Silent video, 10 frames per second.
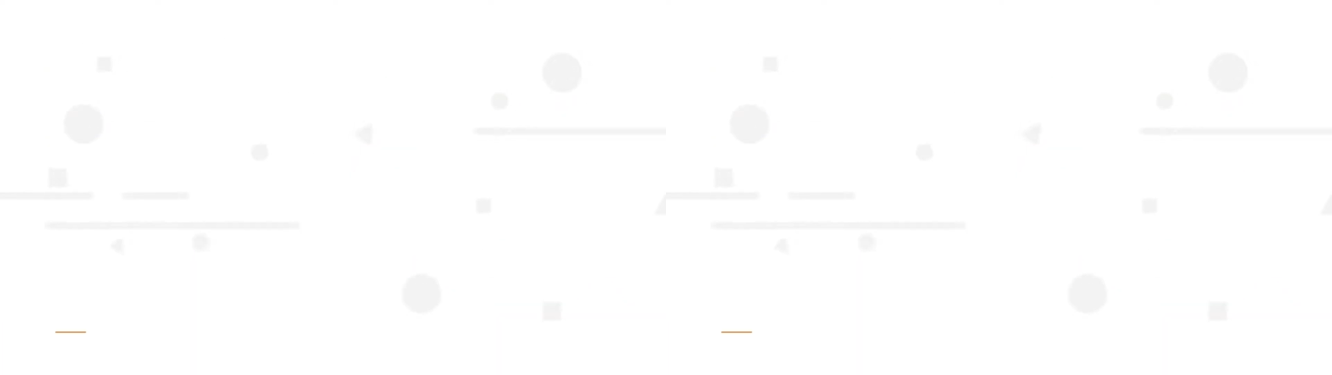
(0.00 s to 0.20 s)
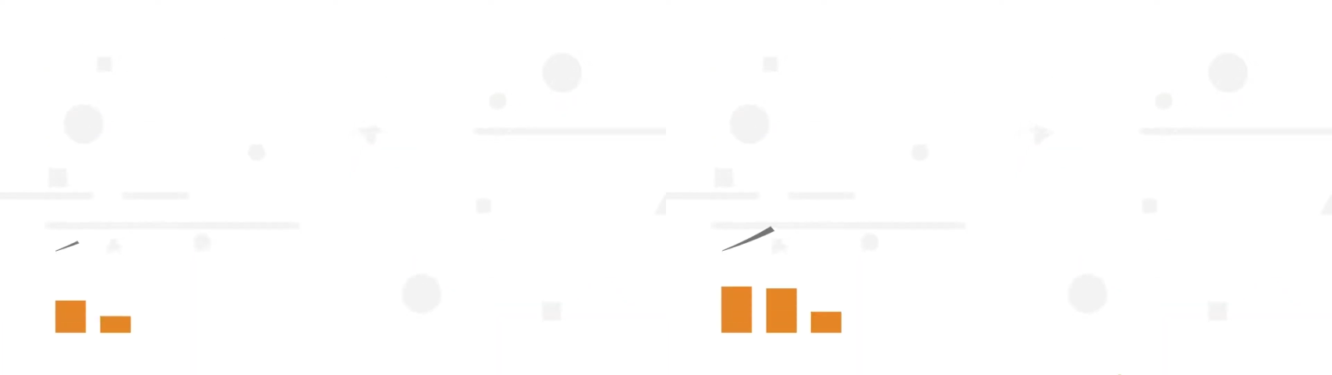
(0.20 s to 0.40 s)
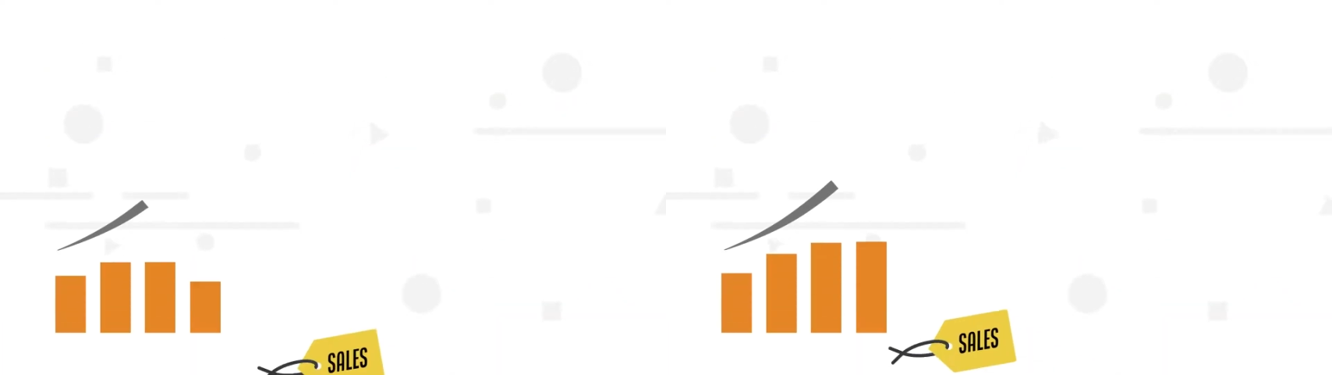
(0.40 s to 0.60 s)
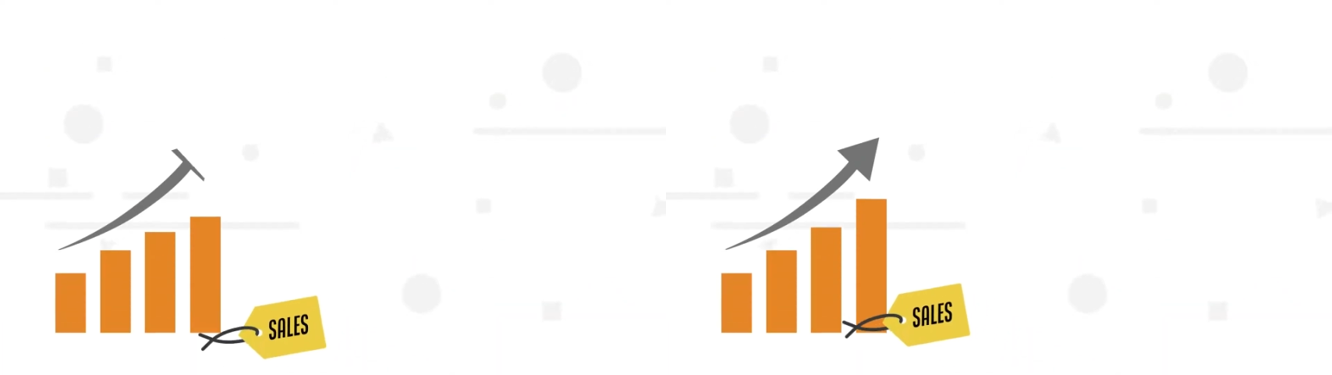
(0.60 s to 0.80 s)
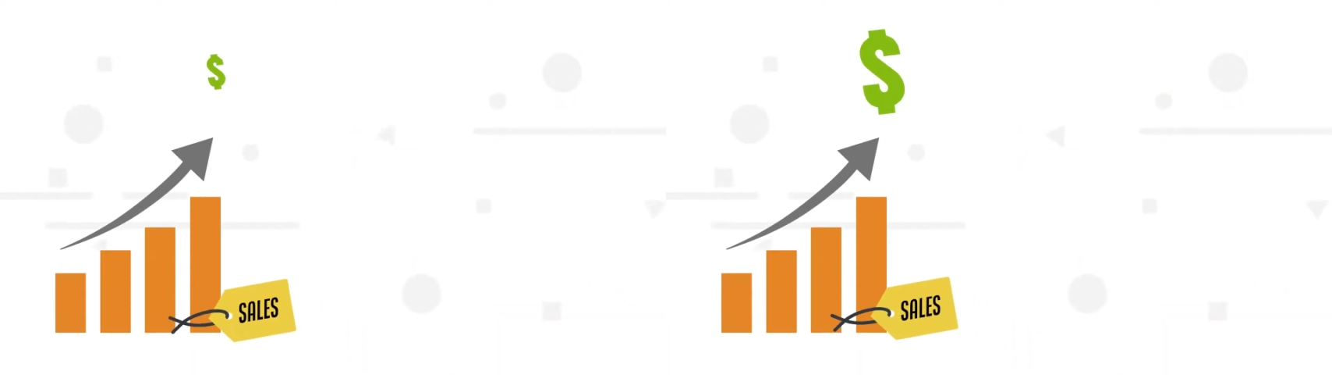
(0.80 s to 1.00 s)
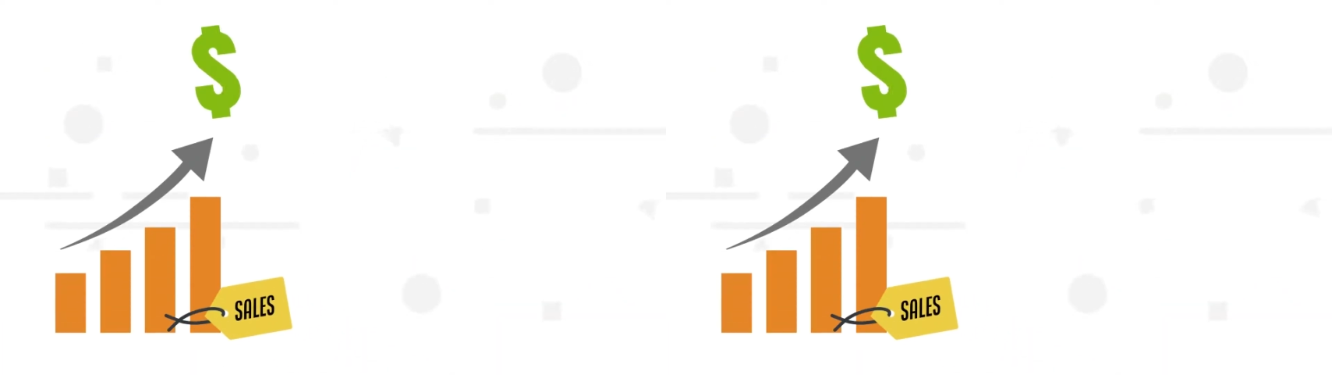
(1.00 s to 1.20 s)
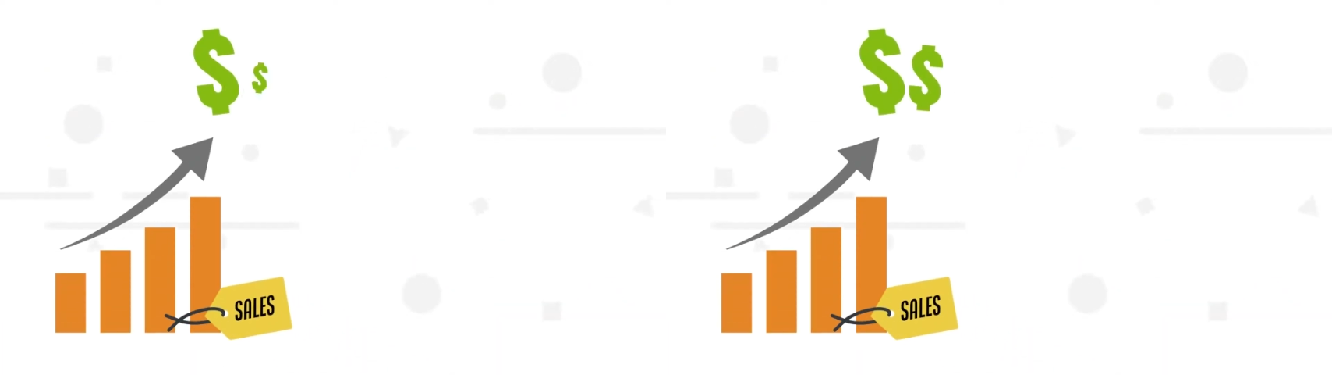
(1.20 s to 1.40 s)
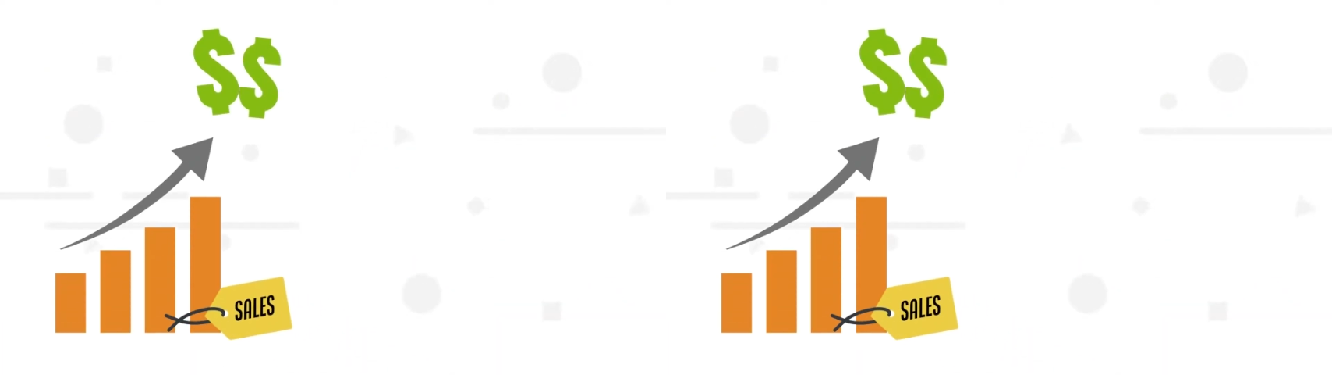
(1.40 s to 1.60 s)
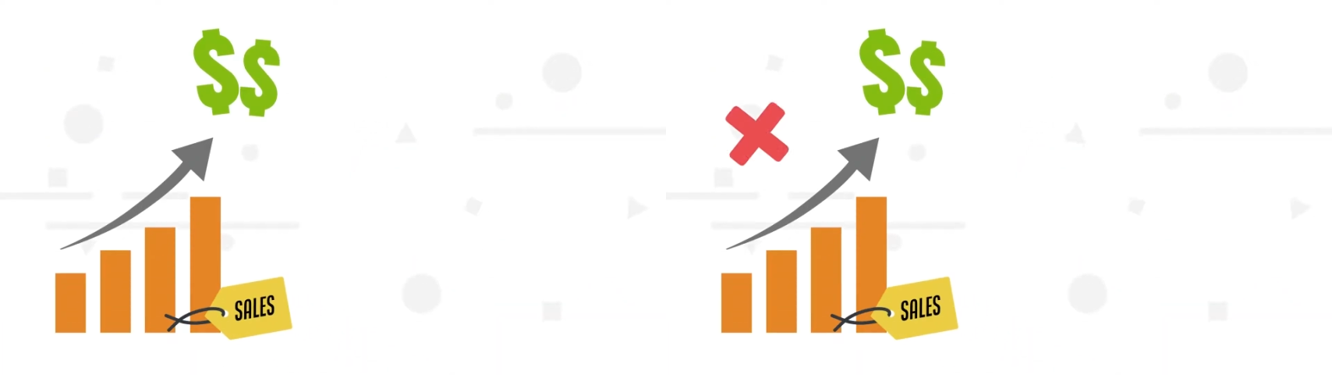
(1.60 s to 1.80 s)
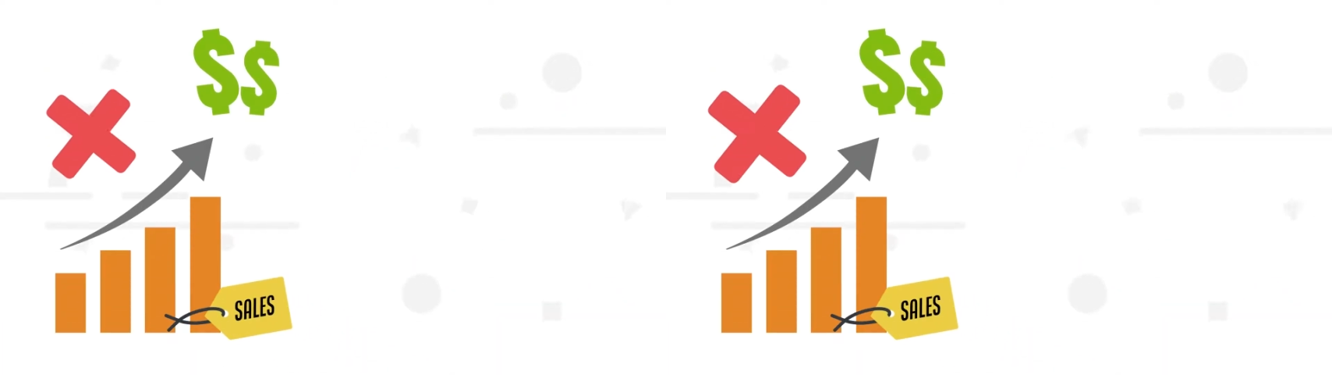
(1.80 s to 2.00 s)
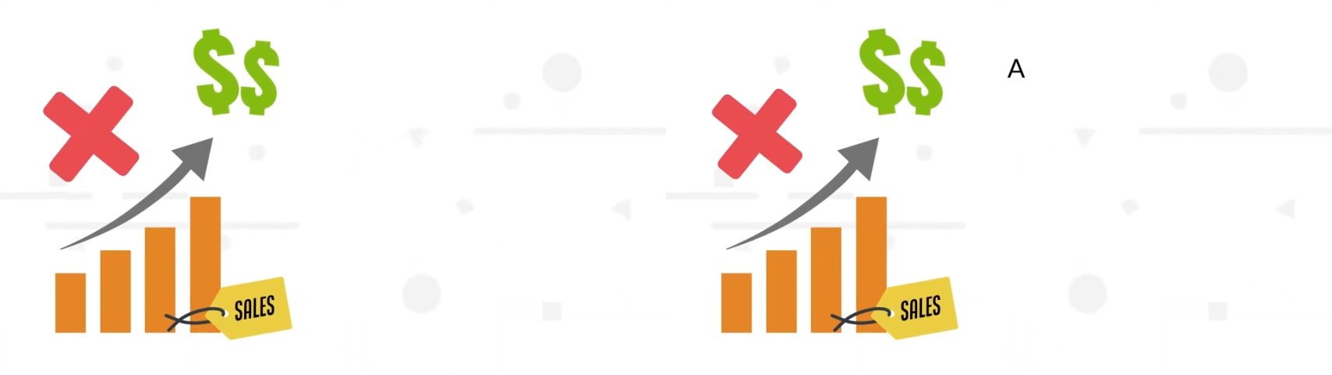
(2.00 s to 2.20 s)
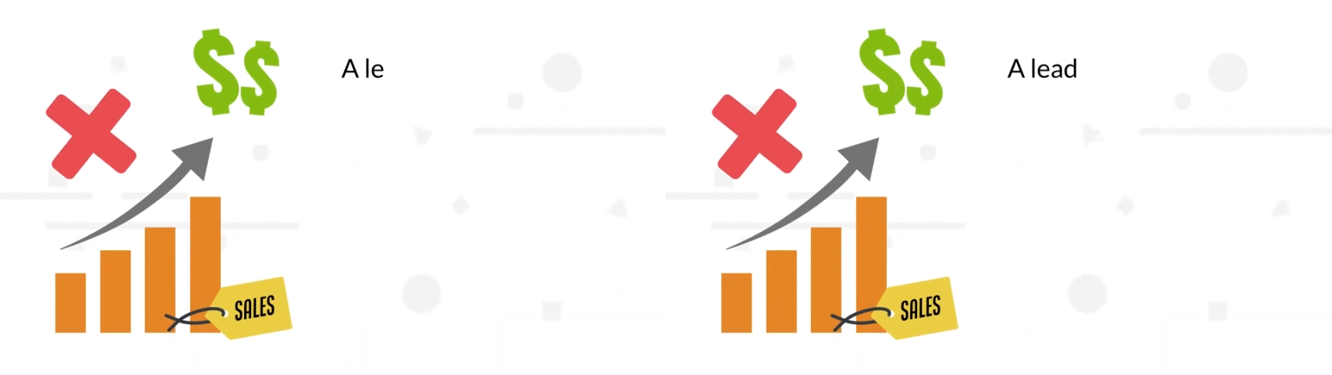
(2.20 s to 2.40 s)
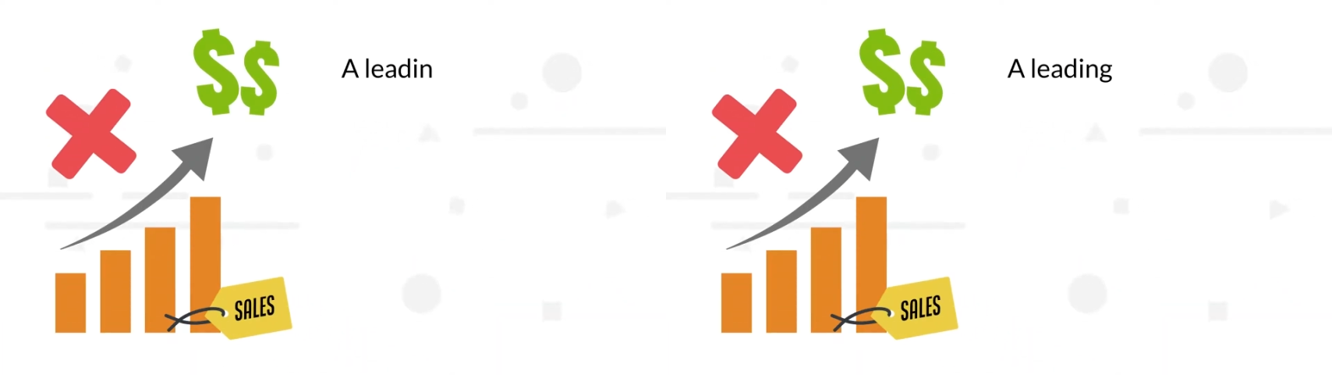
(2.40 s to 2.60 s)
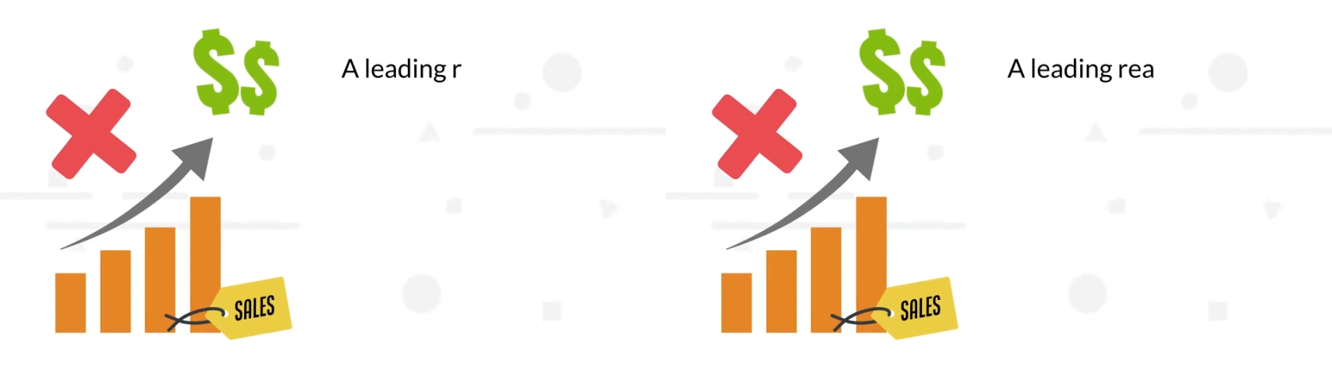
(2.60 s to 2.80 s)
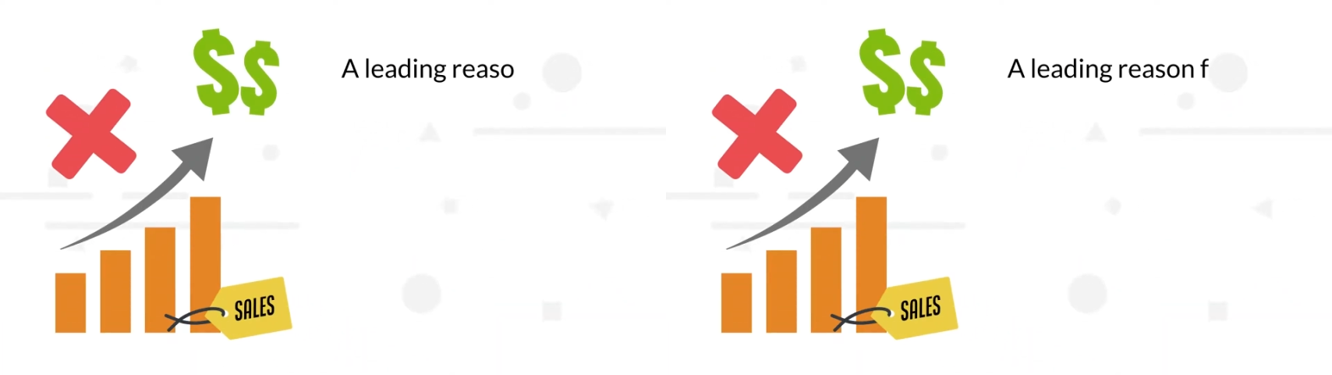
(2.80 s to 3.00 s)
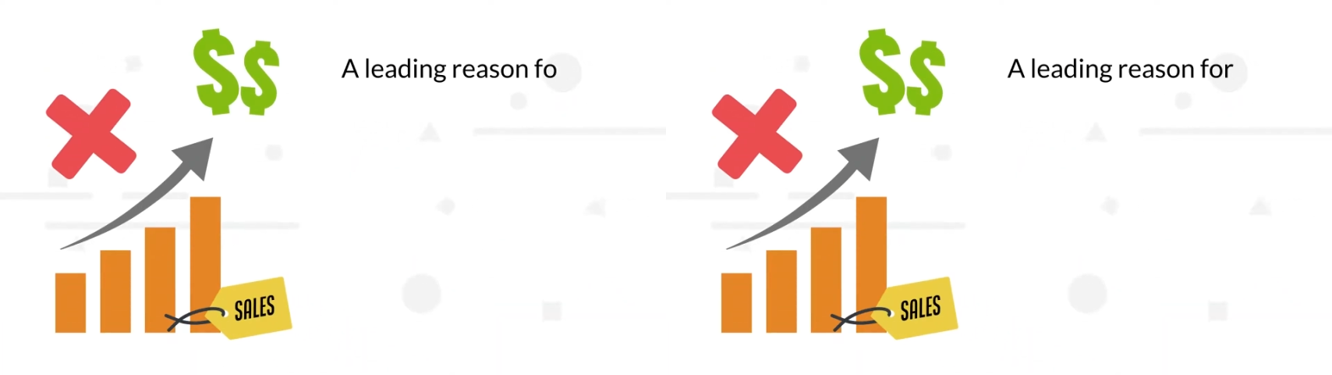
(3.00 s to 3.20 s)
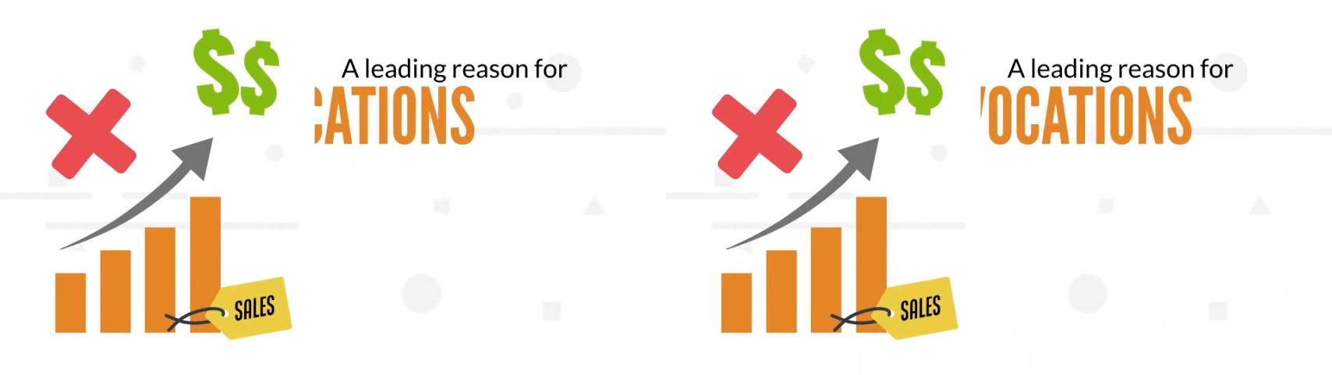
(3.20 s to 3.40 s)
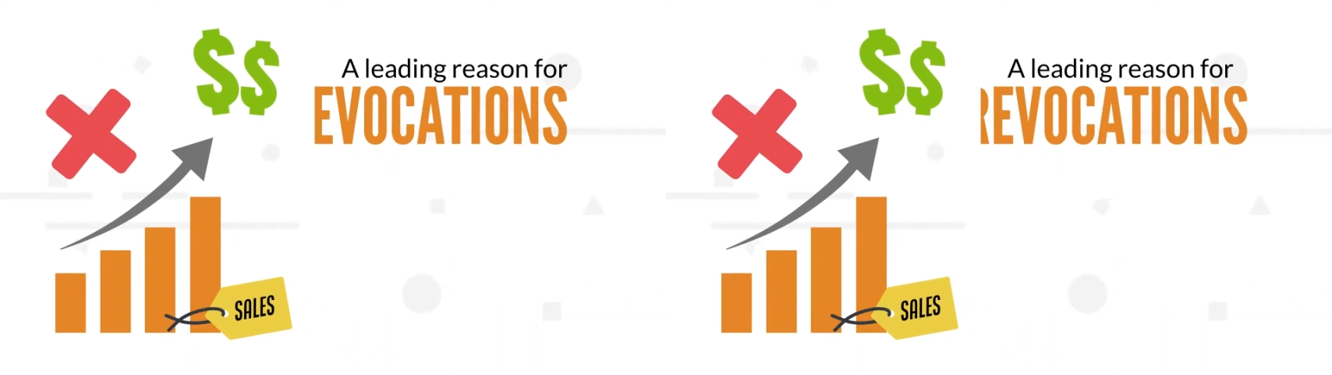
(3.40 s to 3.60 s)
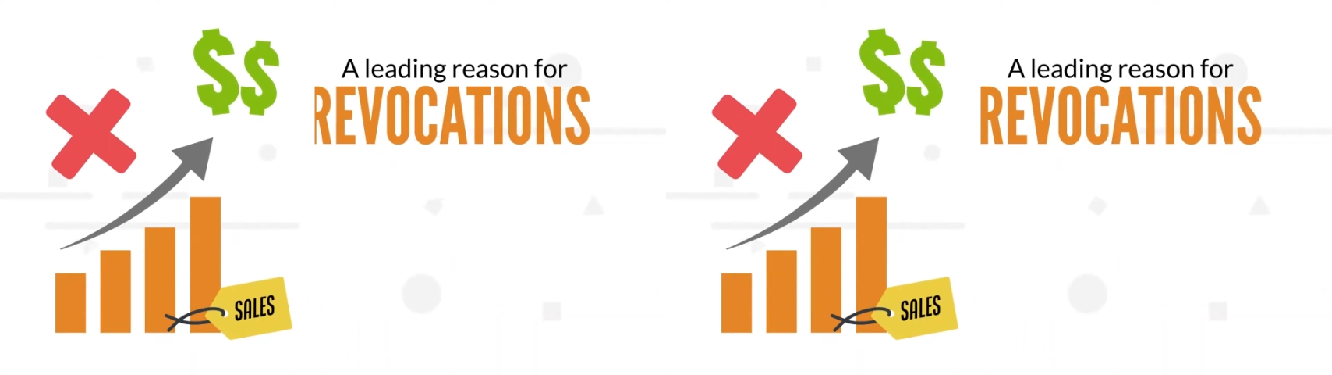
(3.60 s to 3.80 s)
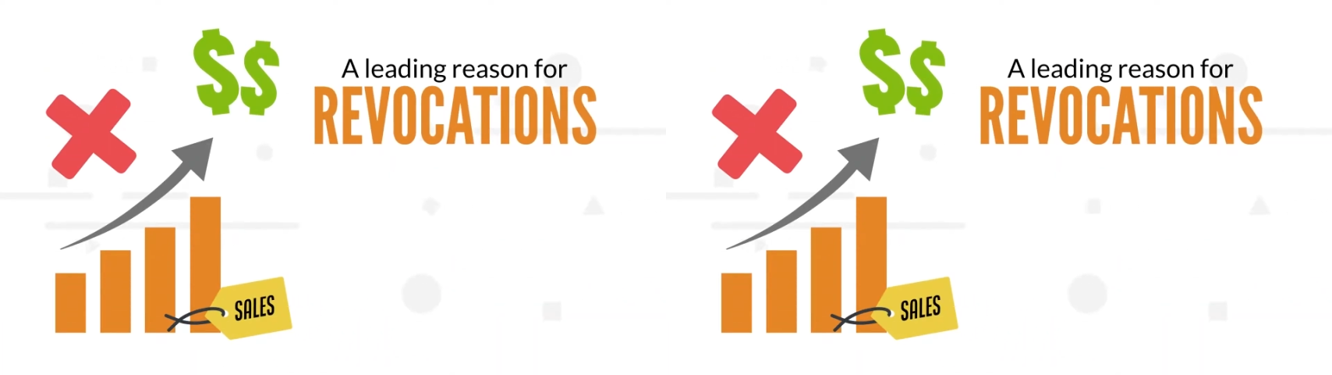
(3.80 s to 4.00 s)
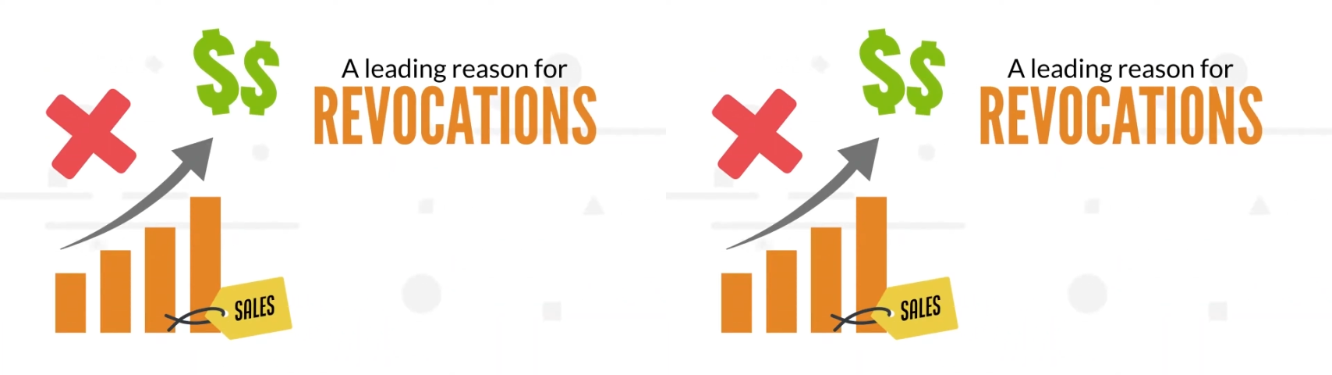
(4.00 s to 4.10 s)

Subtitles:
[unreadable: no face in view]